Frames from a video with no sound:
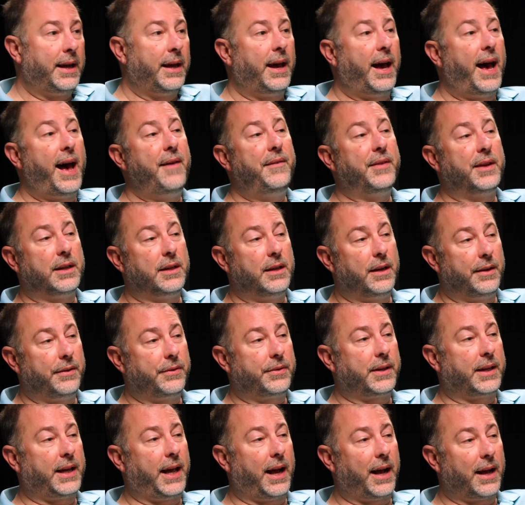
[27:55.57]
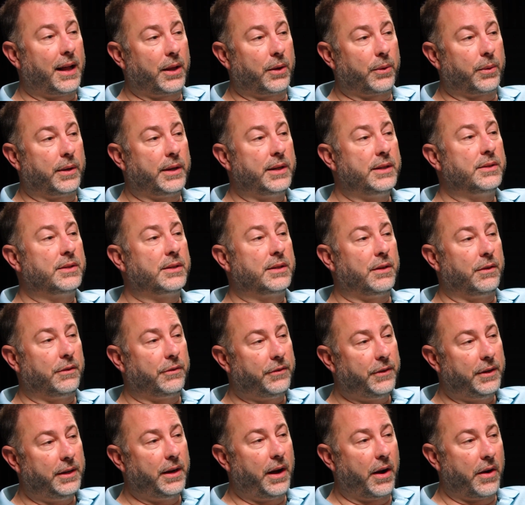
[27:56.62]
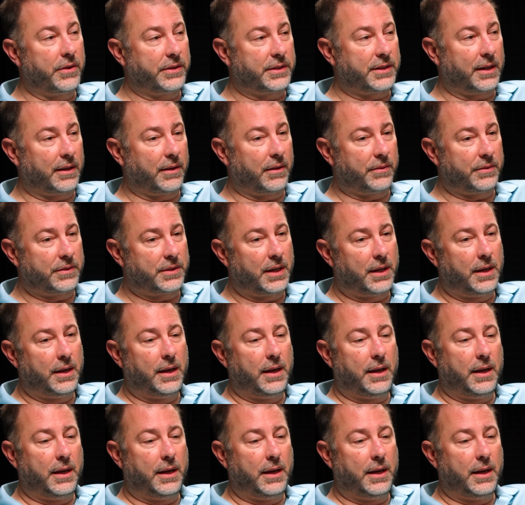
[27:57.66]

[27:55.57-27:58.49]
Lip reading: having enough calories to feed ourselves,